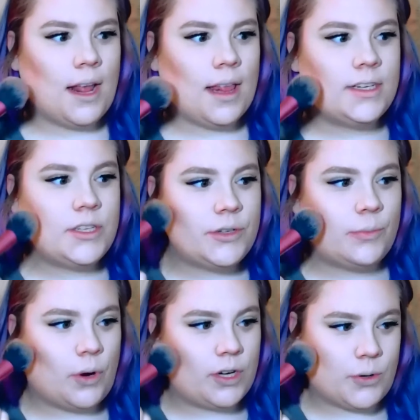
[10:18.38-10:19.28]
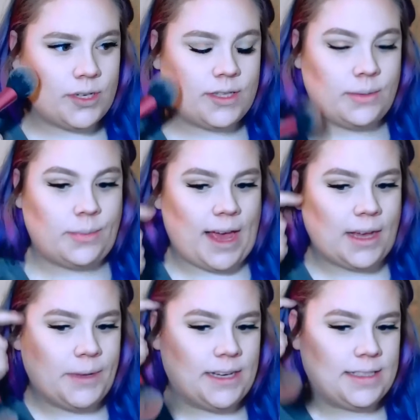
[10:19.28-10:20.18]
And I like to do more towards the
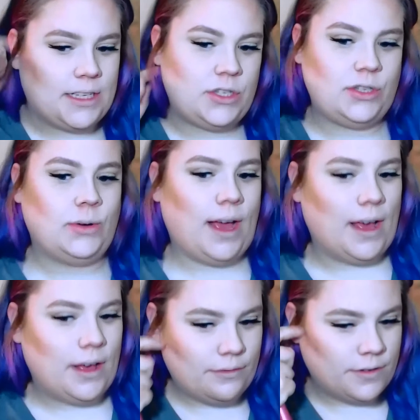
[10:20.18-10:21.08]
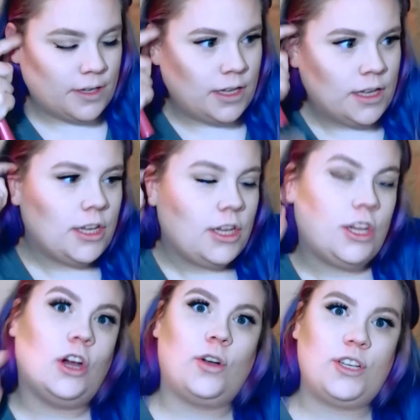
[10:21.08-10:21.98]
back because I do have,
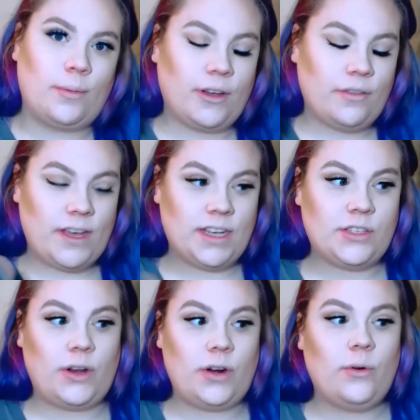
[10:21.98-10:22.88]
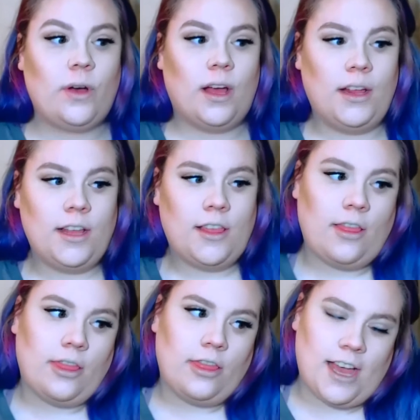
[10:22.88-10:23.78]
you know, a chubbier face, so I don't want
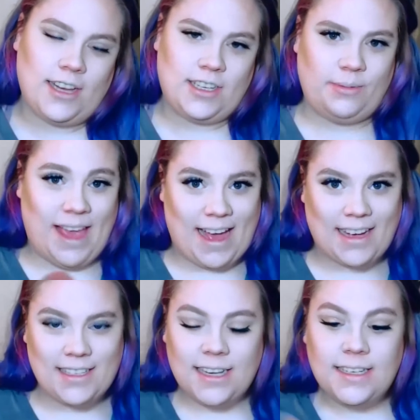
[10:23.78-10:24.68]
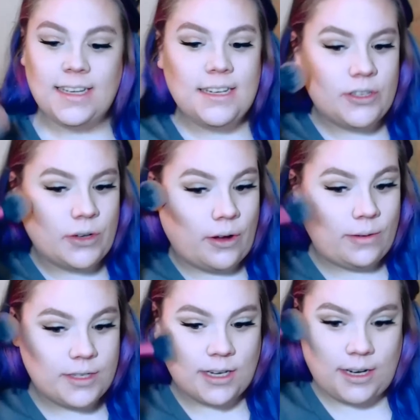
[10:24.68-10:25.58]
that to be accented. So
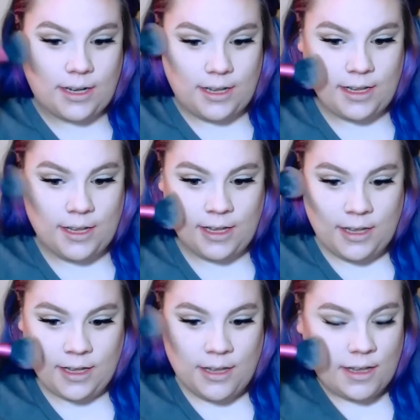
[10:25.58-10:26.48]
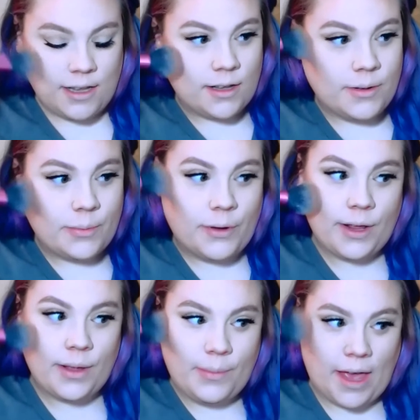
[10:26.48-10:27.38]
I'm just going to
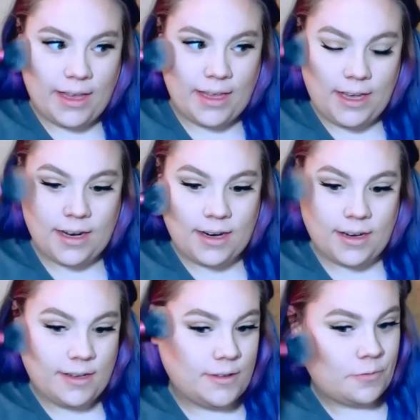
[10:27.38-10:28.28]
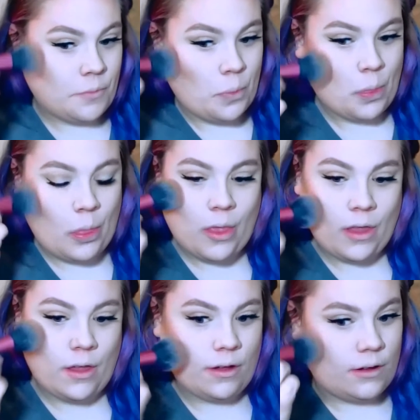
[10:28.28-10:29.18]
put it back here.
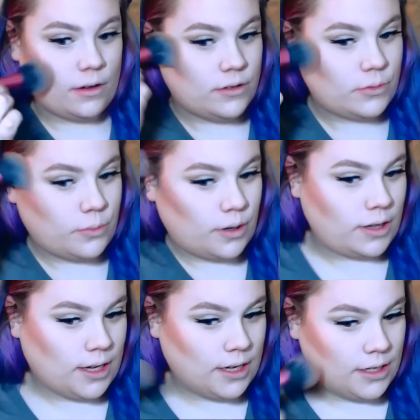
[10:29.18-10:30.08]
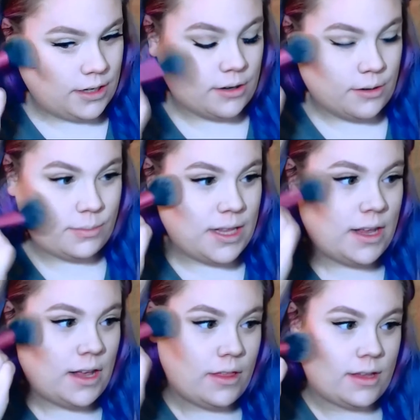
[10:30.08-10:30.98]
Swirl it, you know,
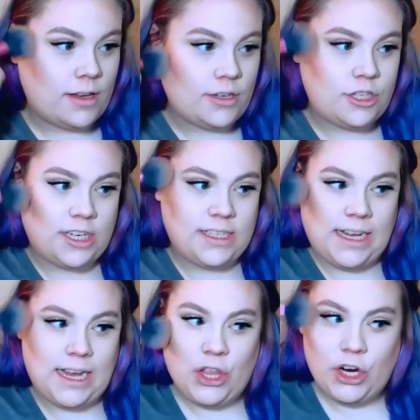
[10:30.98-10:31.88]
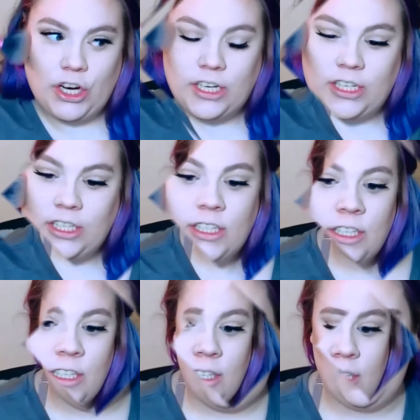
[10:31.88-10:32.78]
blend all the shit together.
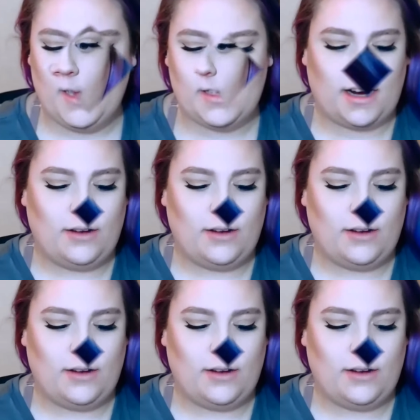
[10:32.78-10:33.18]
I'm going to